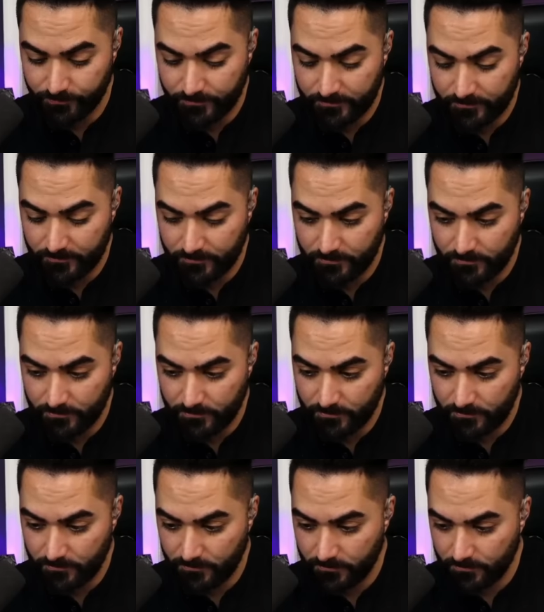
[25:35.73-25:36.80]

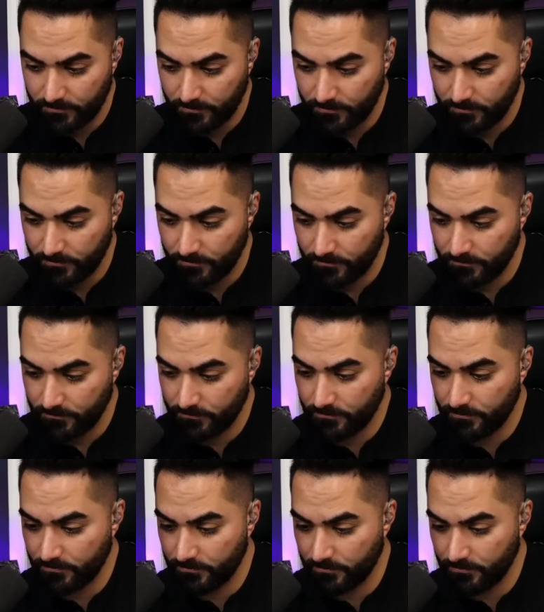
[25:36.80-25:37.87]

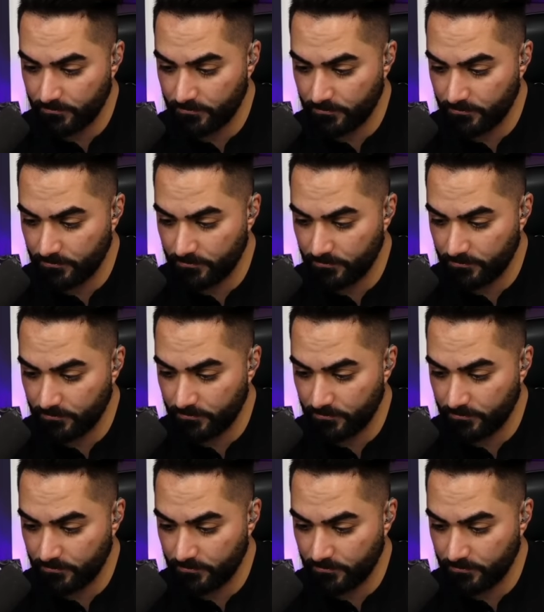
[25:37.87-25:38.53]
Nobody speaks.